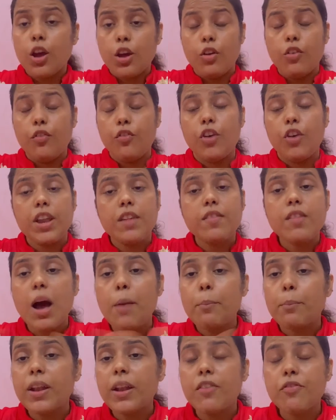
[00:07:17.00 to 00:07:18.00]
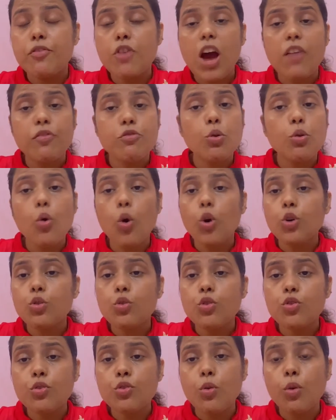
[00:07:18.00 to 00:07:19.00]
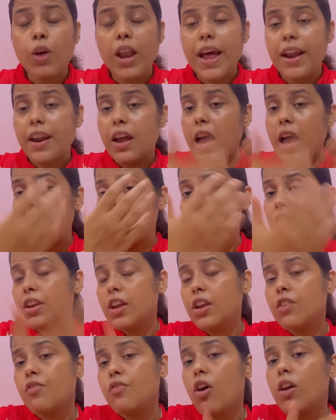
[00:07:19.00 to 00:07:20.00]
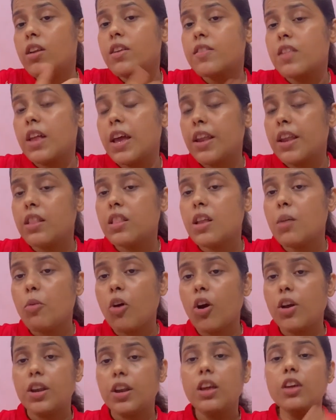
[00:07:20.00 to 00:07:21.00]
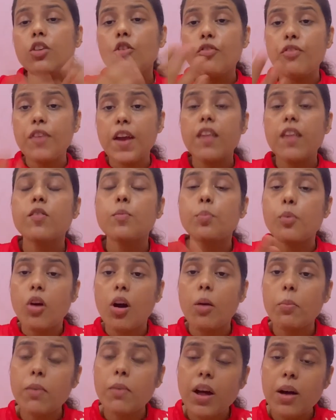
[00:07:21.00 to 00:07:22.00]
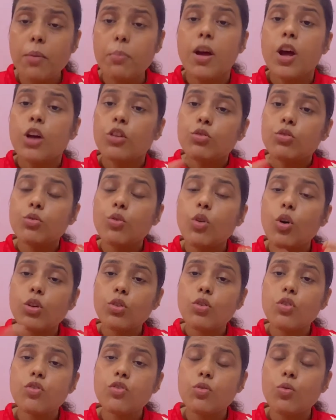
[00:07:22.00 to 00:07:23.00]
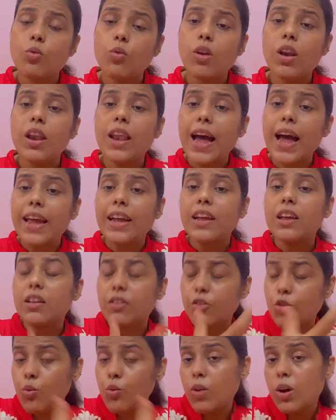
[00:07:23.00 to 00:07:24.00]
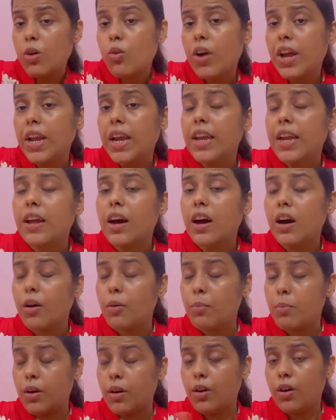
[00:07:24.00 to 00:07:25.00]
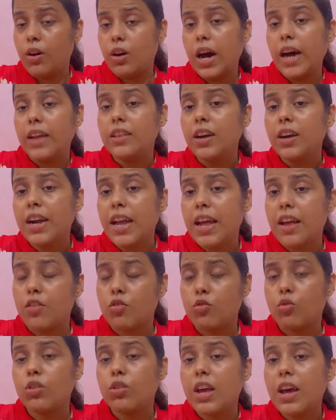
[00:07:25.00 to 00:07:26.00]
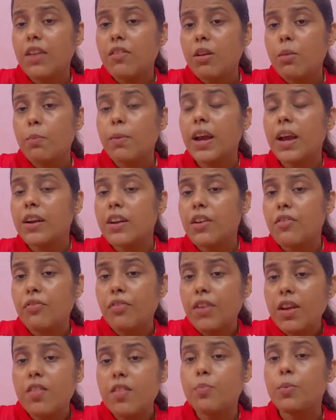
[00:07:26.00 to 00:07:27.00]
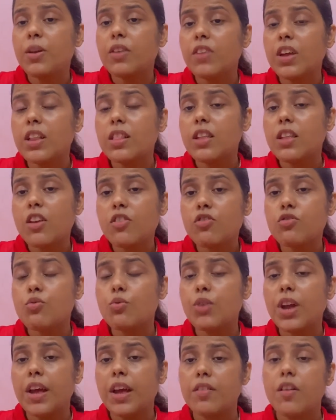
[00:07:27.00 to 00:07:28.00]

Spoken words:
For example, if you have to go to school and a heavy rainfall is there in the morning, you face problem to go to school like you were going in other days. So there will be a difference between these 2 days.